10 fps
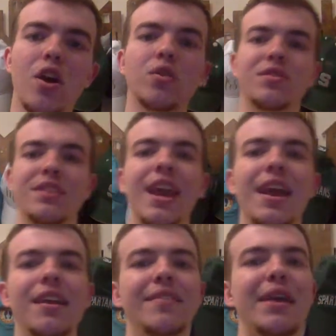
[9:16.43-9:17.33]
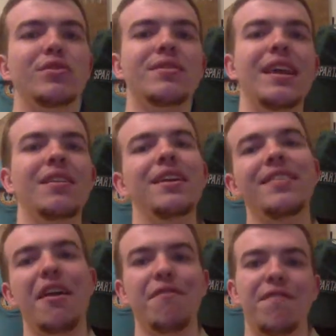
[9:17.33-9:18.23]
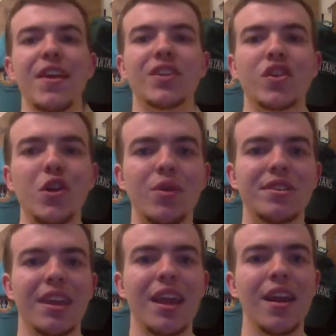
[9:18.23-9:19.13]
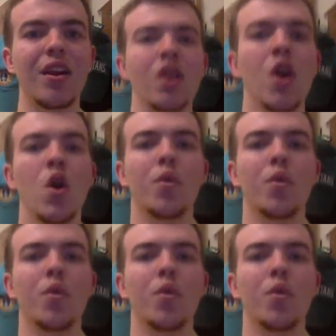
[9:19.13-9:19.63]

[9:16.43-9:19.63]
Hosanna," and they were signaling that victory was here